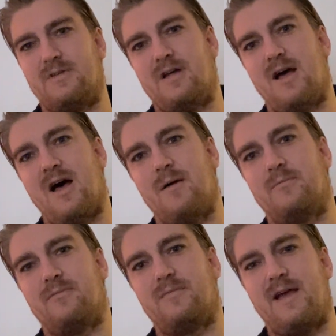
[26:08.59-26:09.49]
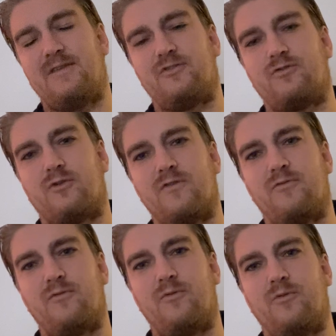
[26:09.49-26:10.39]
as a sort
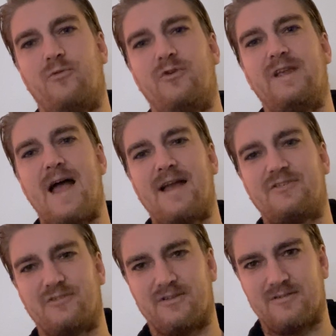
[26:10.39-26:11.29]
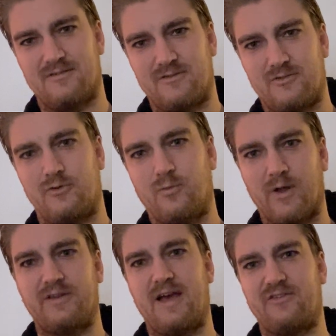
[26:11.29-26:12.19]
of reaction to
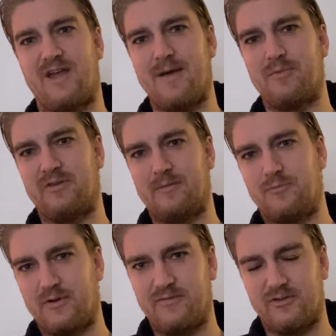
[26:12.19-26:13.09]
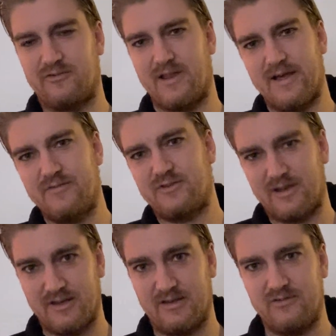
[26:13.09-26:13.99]
what has happened in previous lives
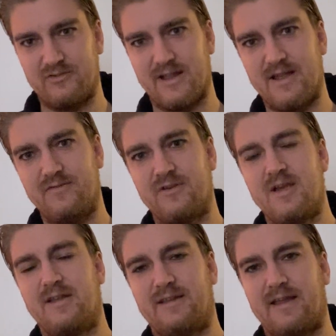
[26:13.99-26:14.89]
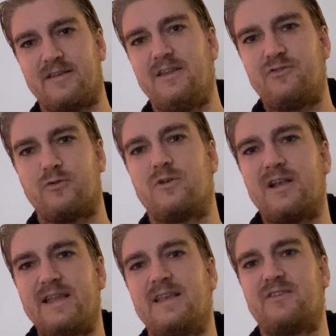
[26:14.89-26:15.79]
and in this life, that needs to
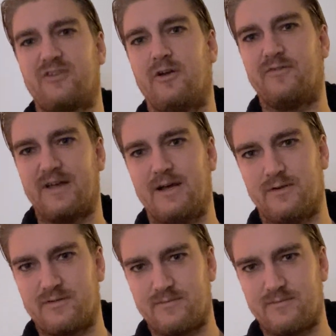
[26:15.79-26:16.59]
clean itself out.